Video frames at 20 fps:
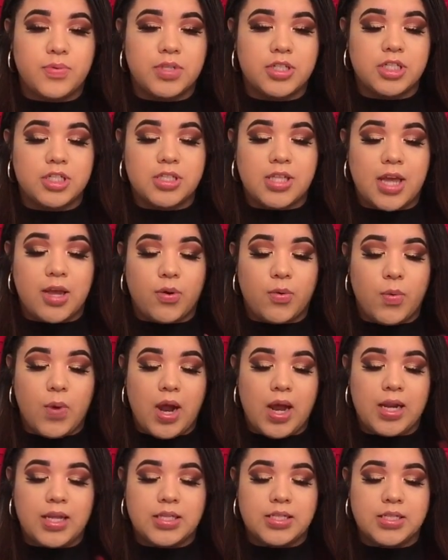which is like
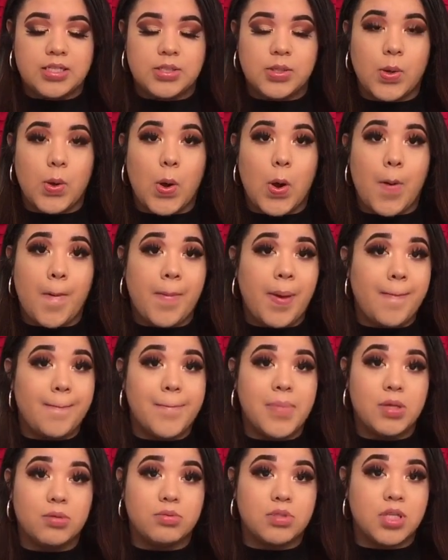where I listen to all my
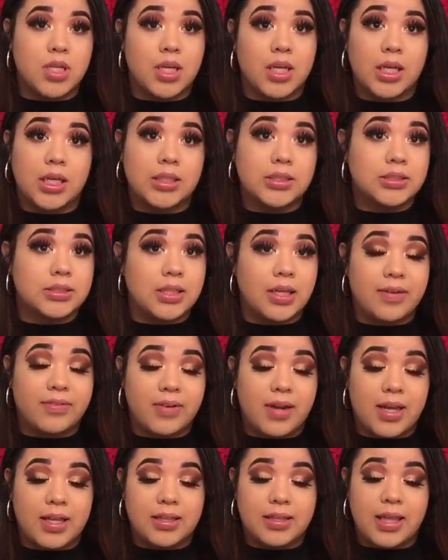music and
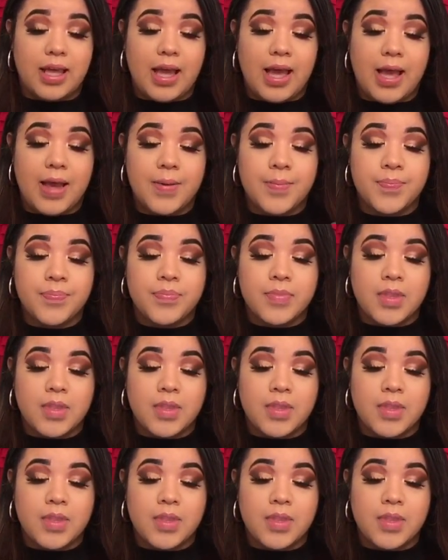stuff like that.